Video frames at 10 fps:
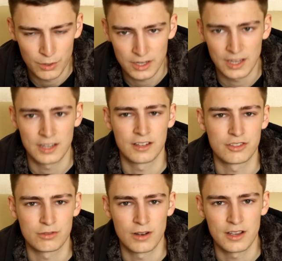Why can't I
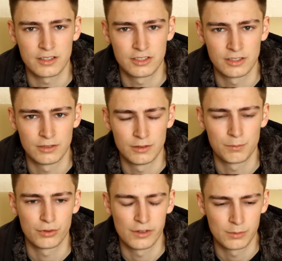try to
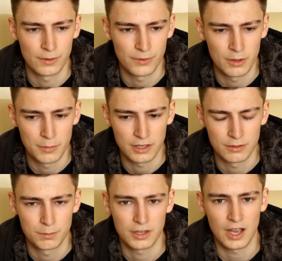improve my filming
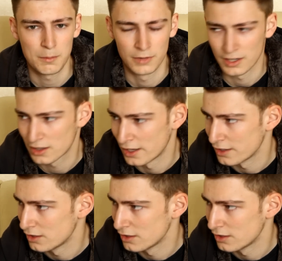and become like that?